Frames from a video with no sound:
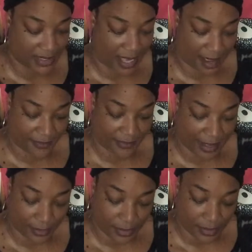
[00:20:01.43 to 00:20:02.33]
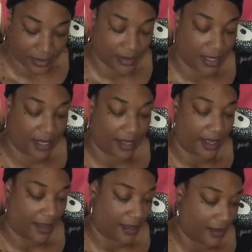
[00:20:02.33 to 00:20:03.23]
that I found,
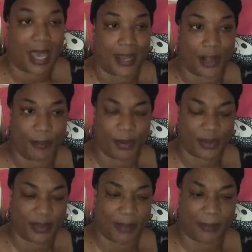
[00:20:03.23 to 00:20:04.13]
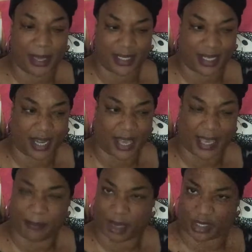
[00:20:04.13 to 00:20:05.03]
And I'll put them up as a like
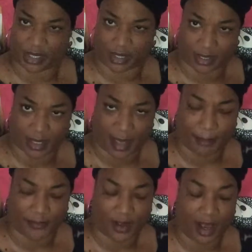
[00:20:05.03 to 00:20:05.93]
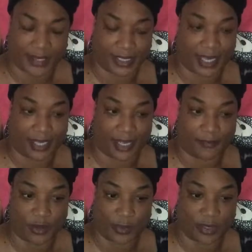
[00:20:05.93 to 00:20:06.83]
image type of card again if
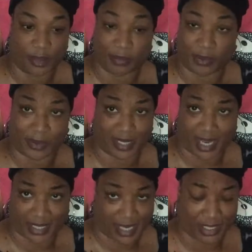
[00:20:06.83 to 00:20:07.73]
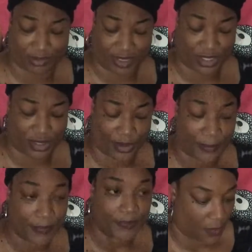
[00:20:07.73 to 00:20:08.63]
you want to pause it and take a
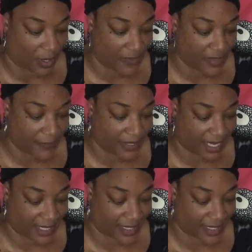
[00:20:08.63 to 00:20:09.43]
screenshot. One of them says,